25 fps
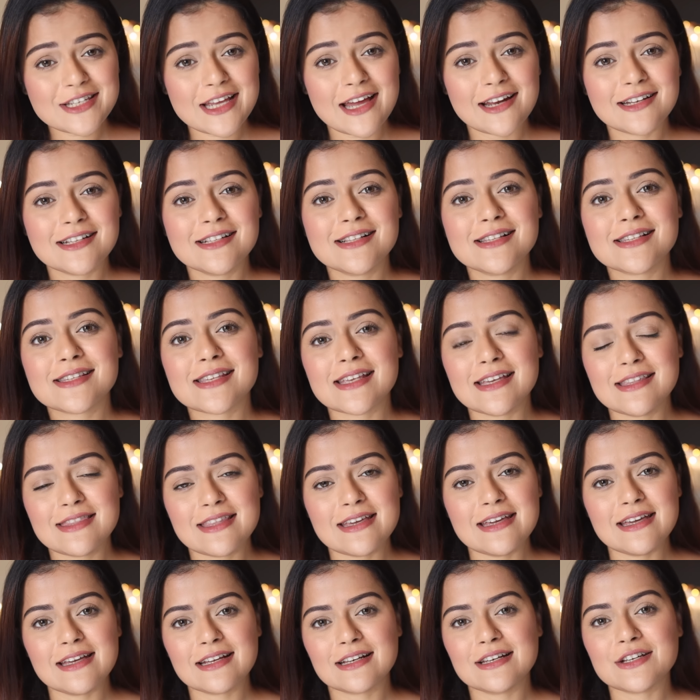channels,
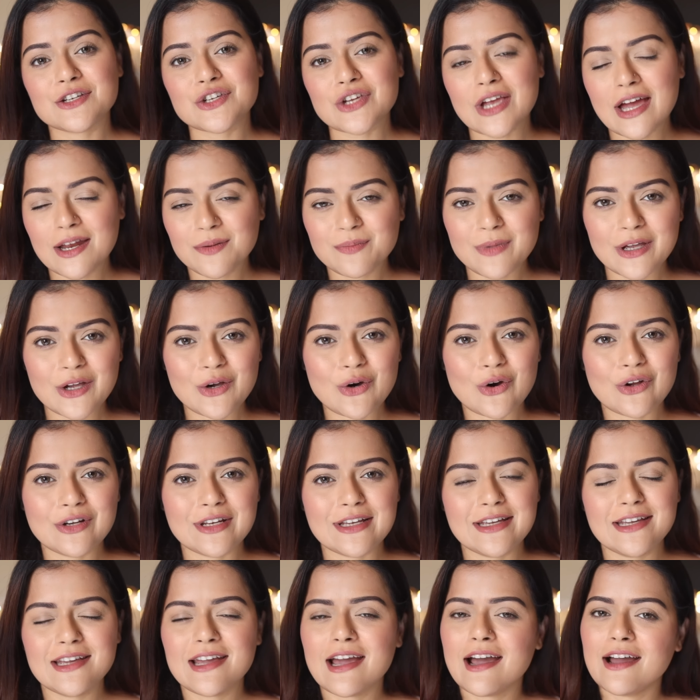Hindi, English and
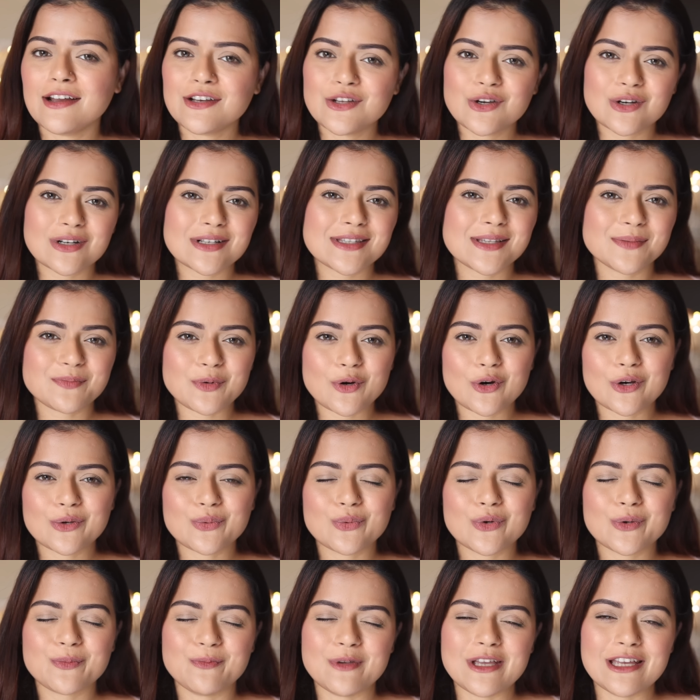Bengali, and your support
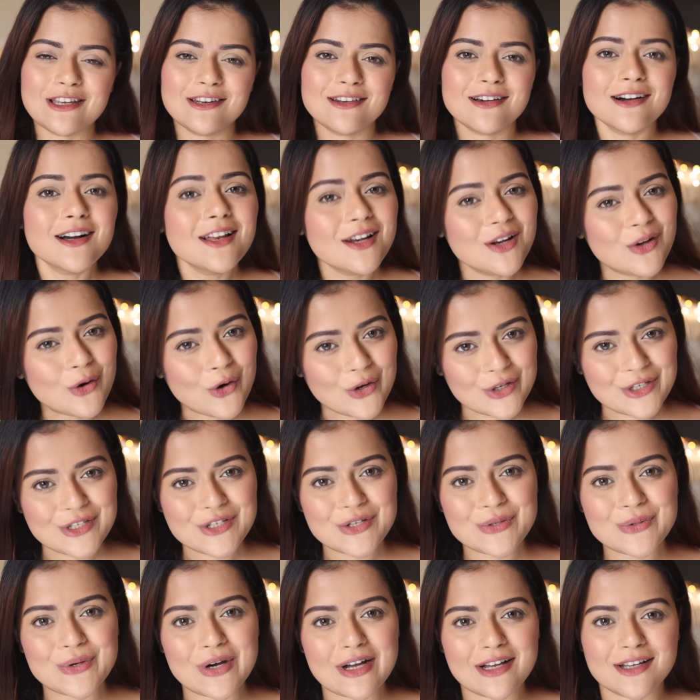would mean a lot
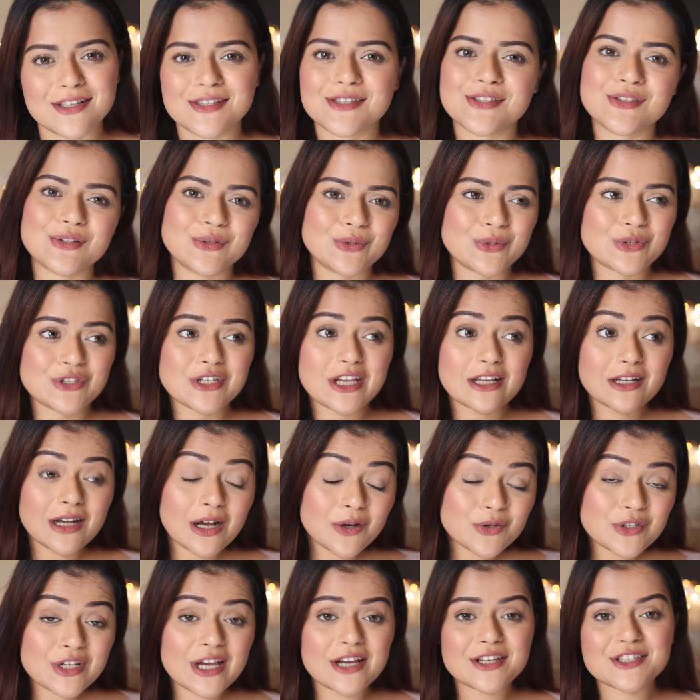to us. So check
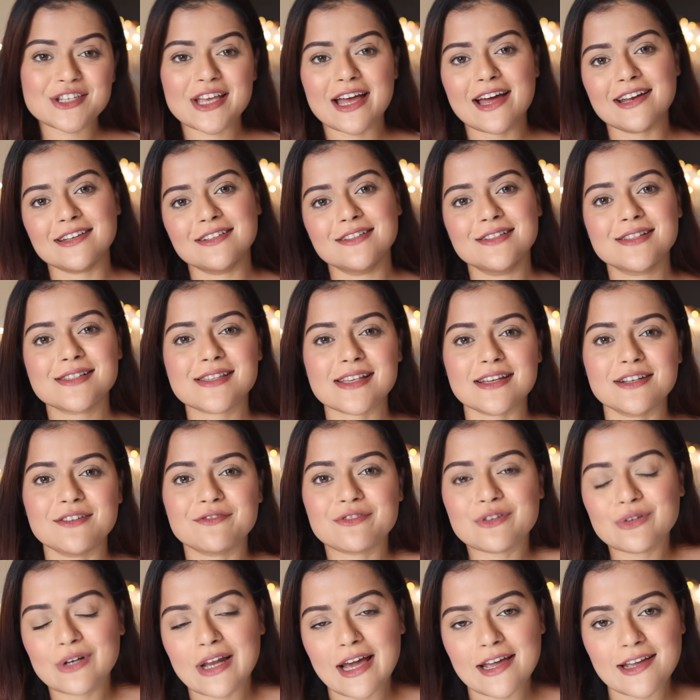out our channels, and
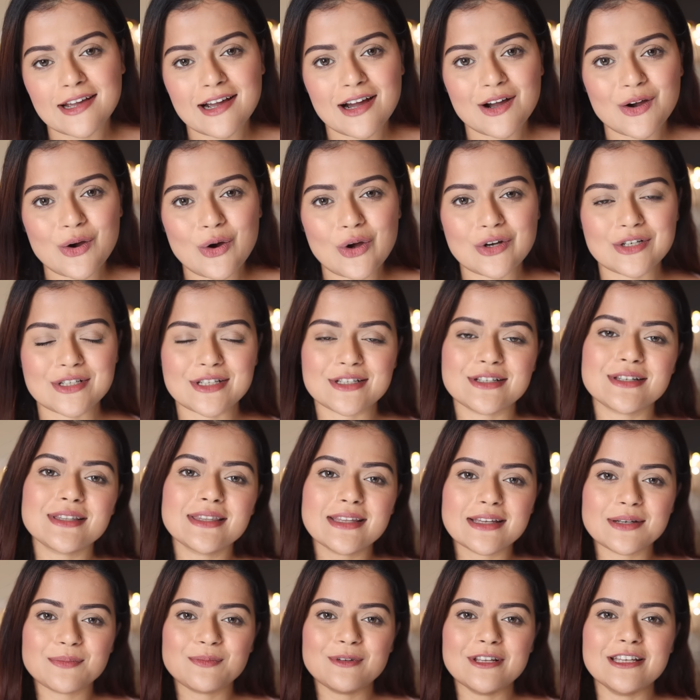if you like our content,
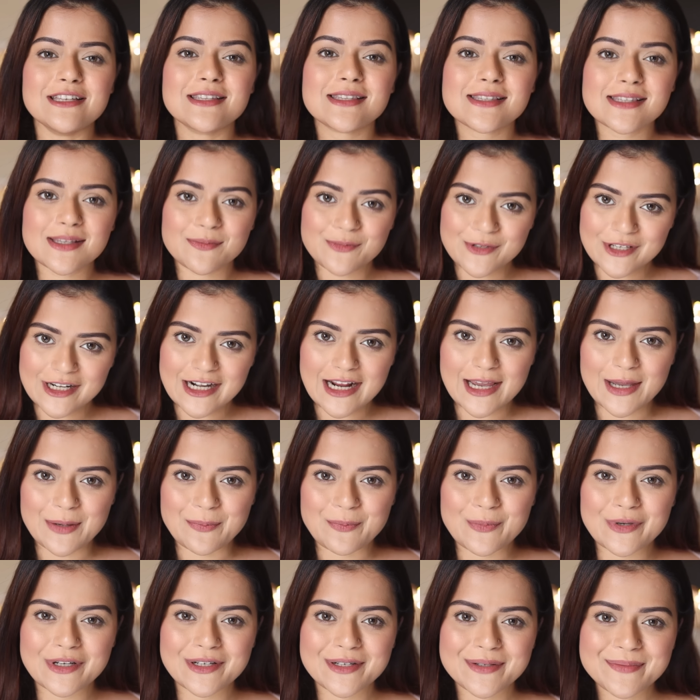then please subscribe.
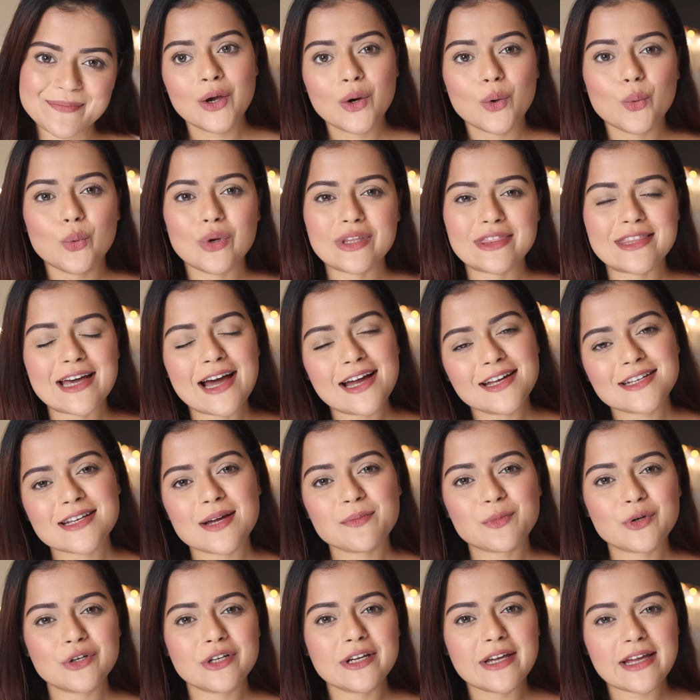With that,
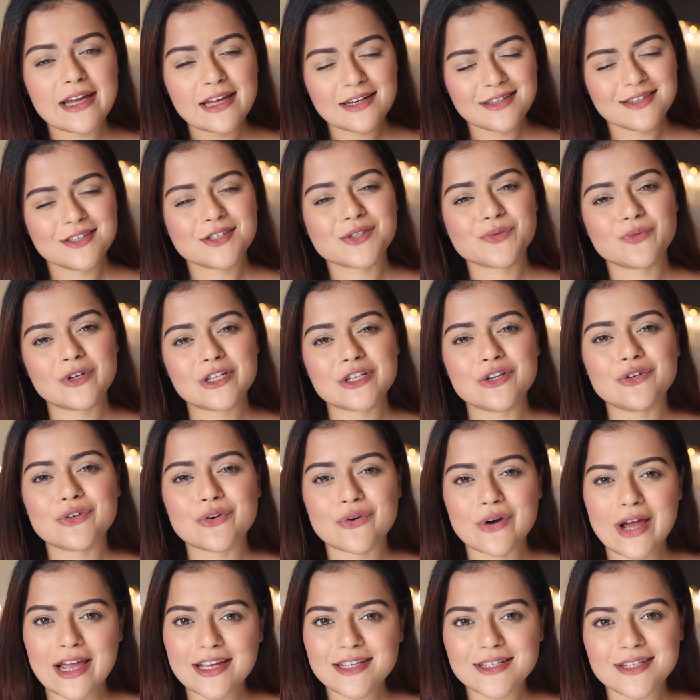I'm gonna end this video
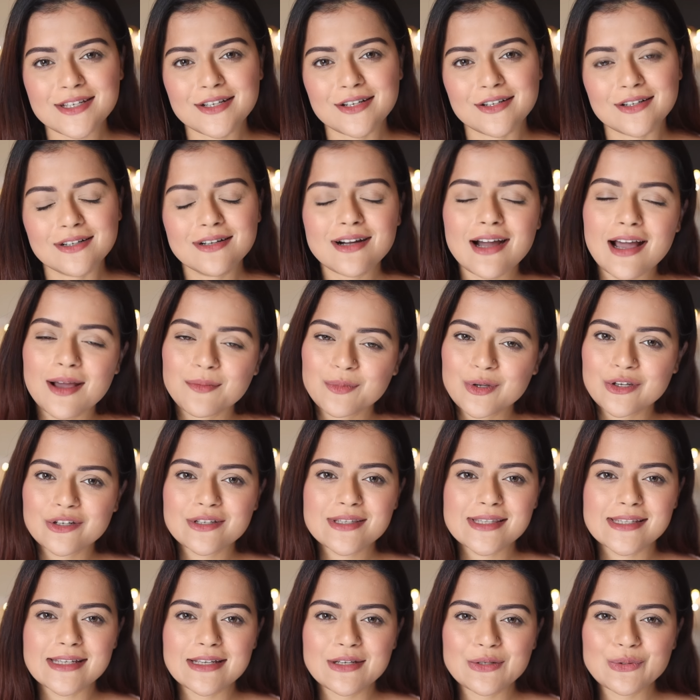right here. I'm gonna
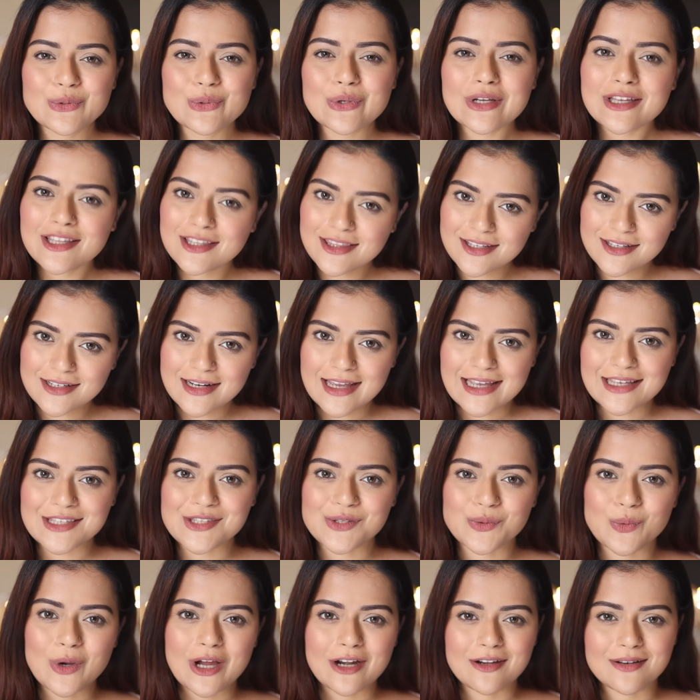see you in the
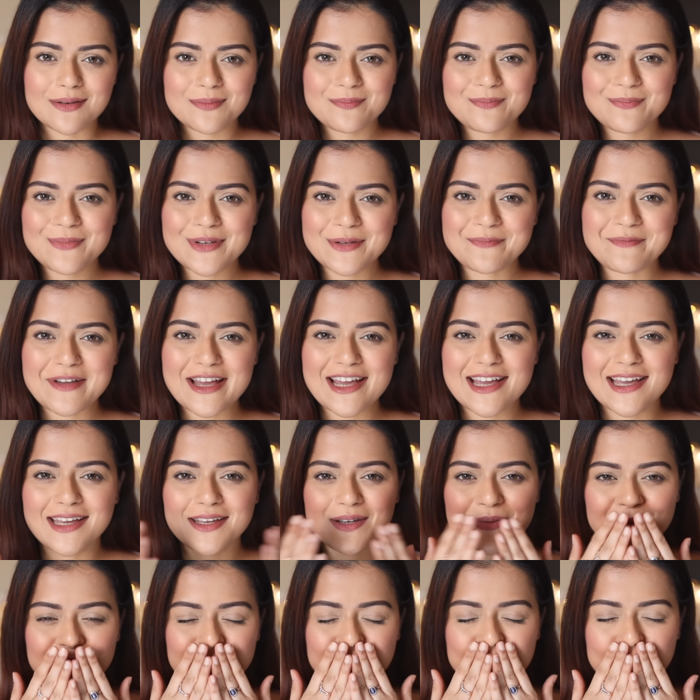next one. Bye
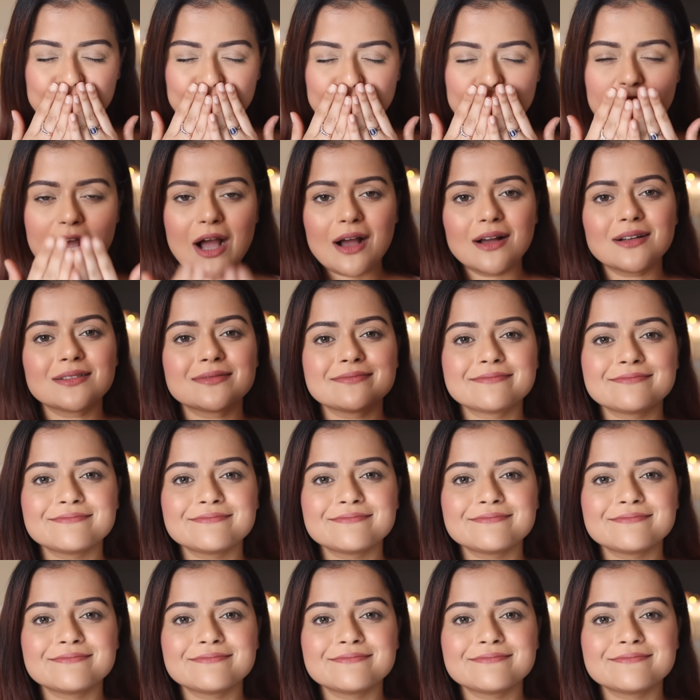bye. Mwah.